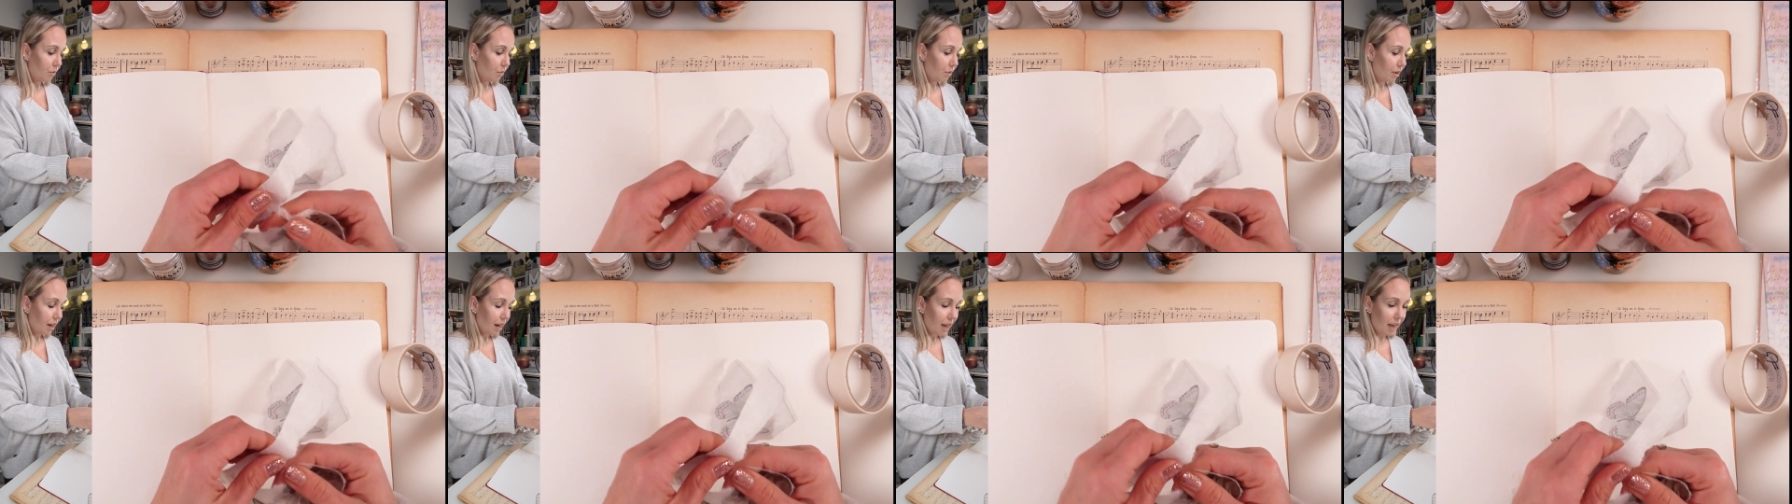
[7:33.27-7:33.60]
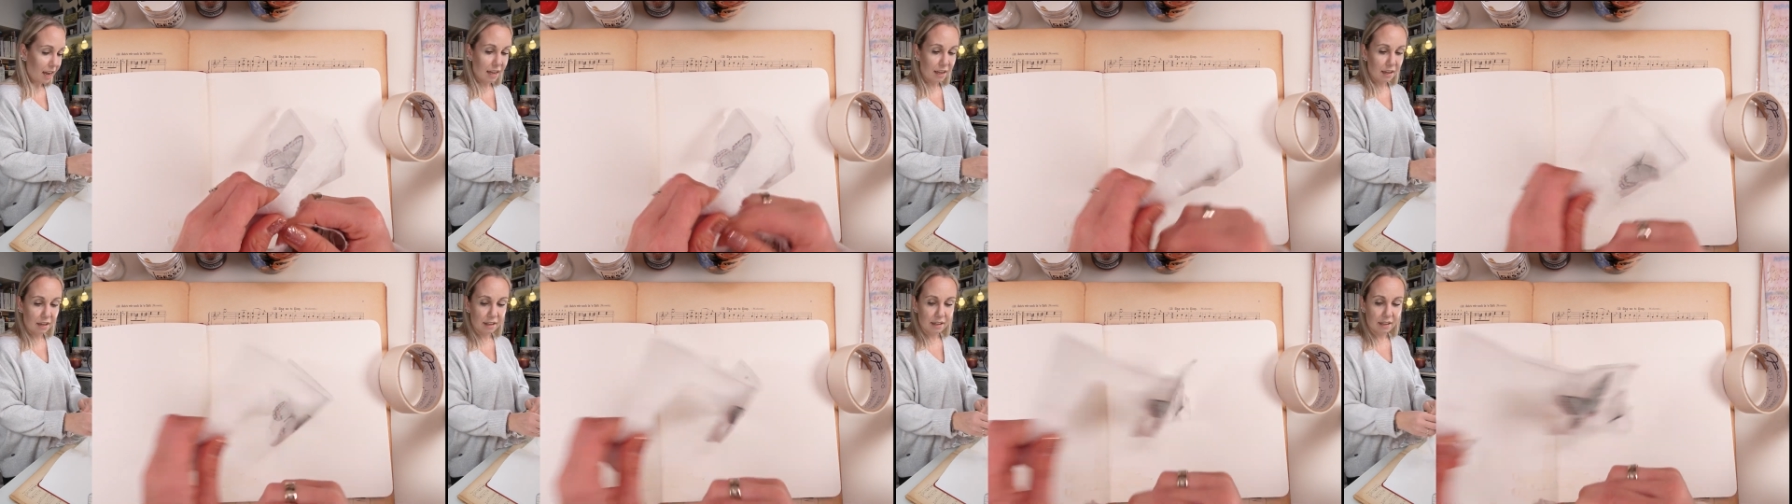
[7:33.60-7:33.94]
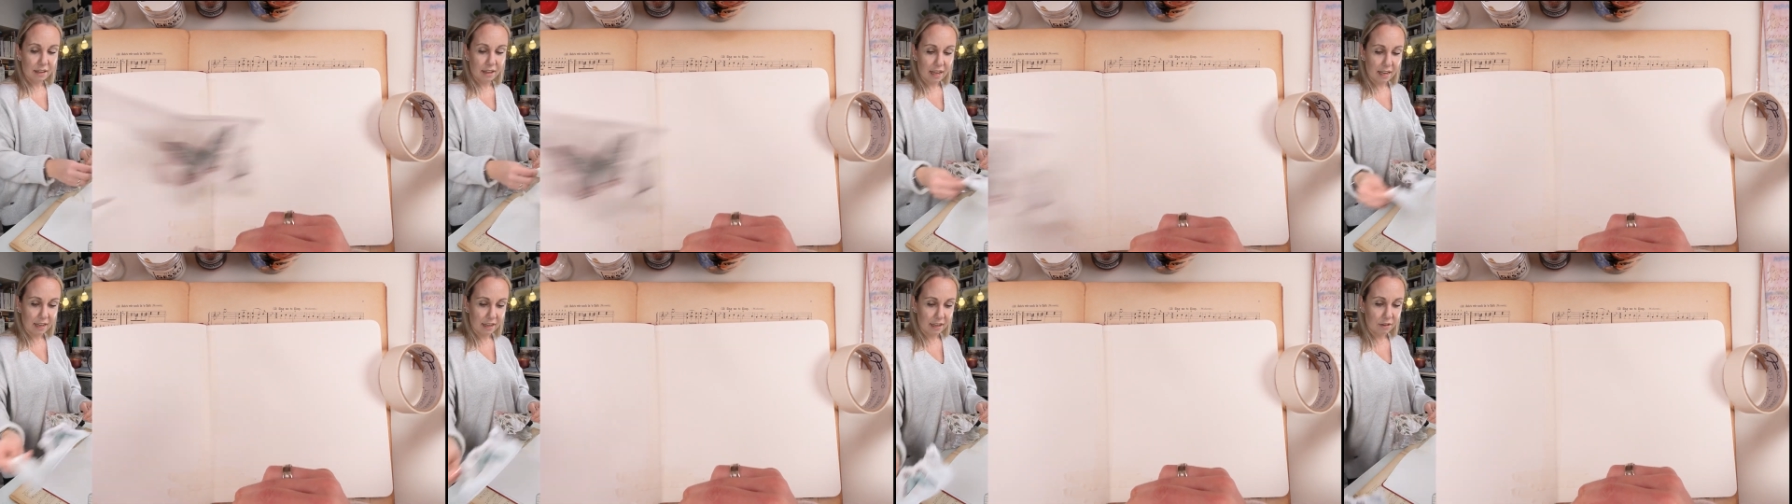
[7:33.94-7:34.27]
where I
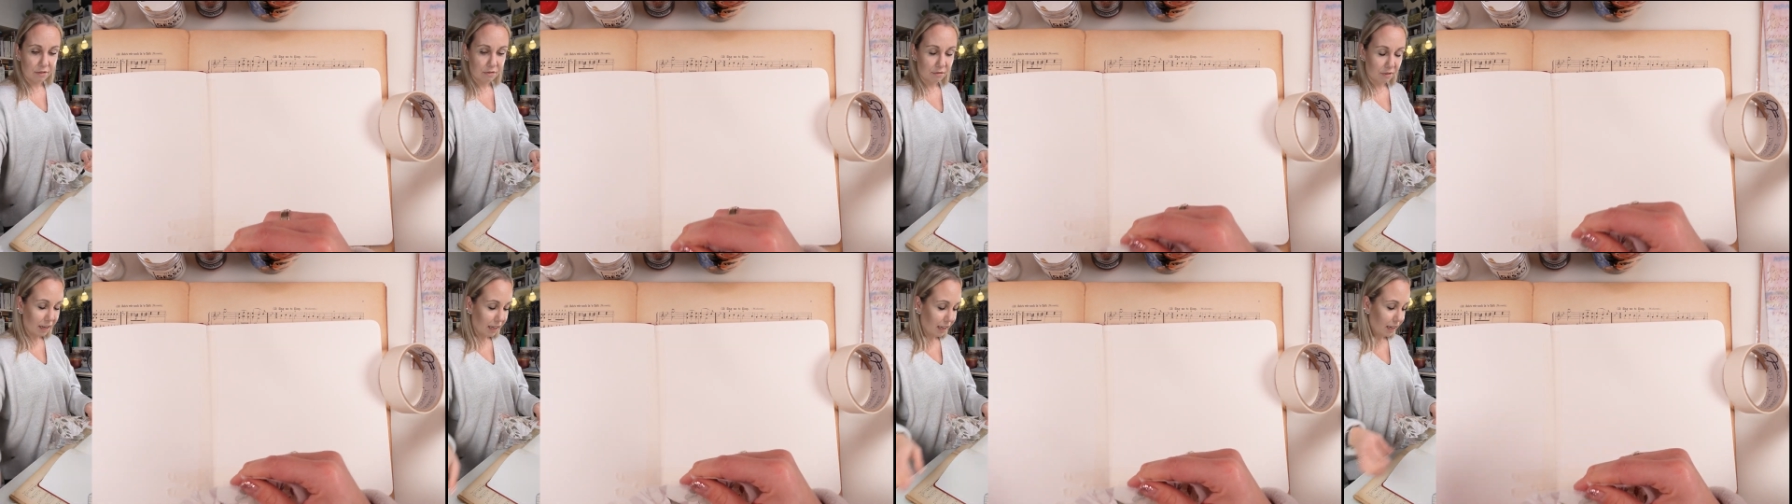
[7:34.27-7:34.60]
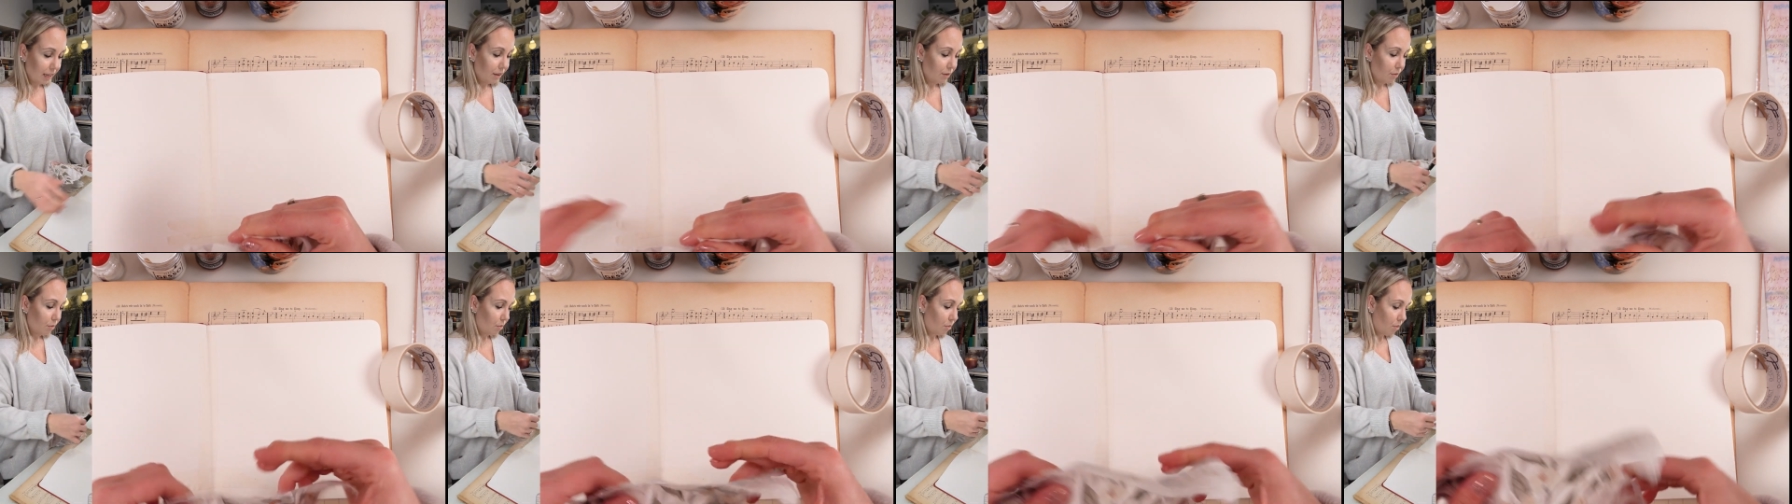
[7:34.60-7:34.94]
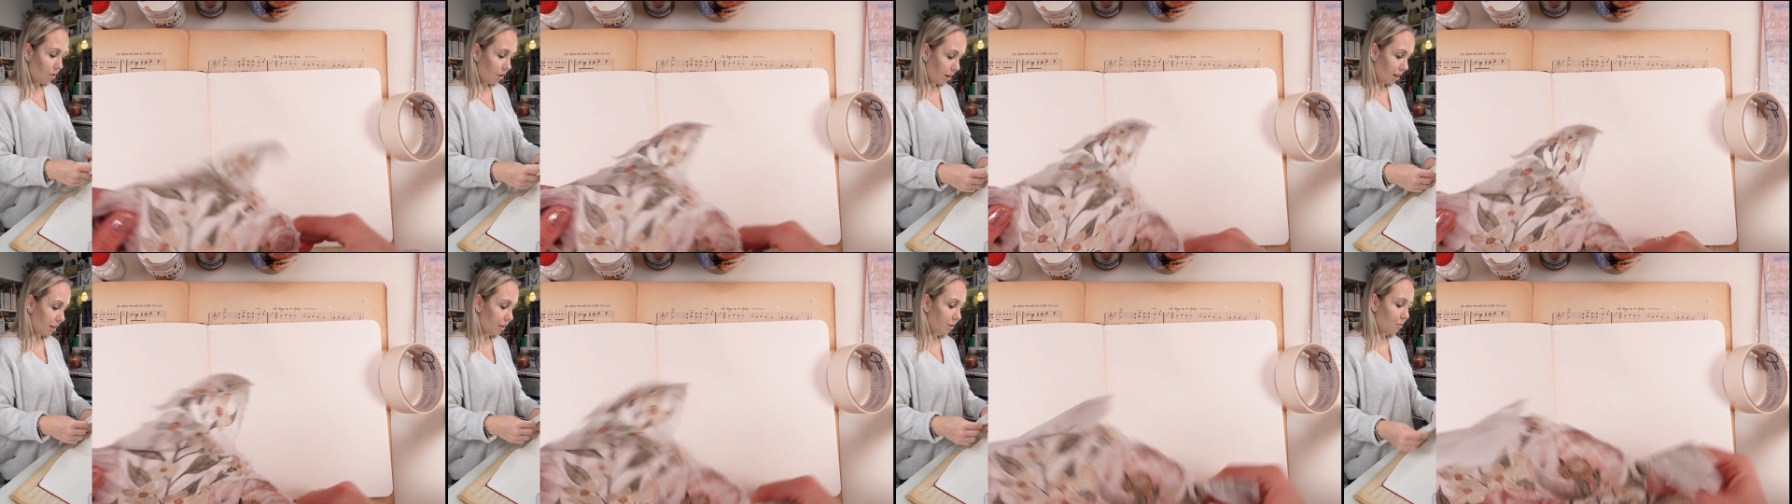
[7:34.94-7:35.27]
like really
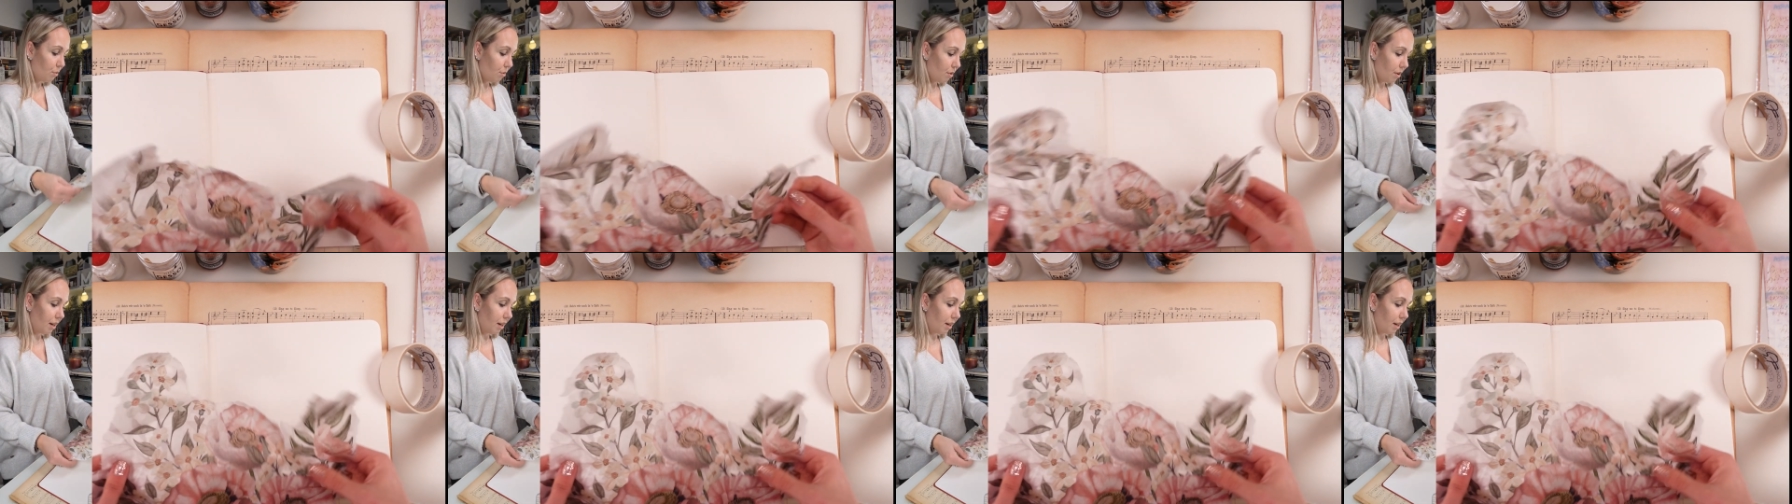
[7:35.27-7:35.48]
worked,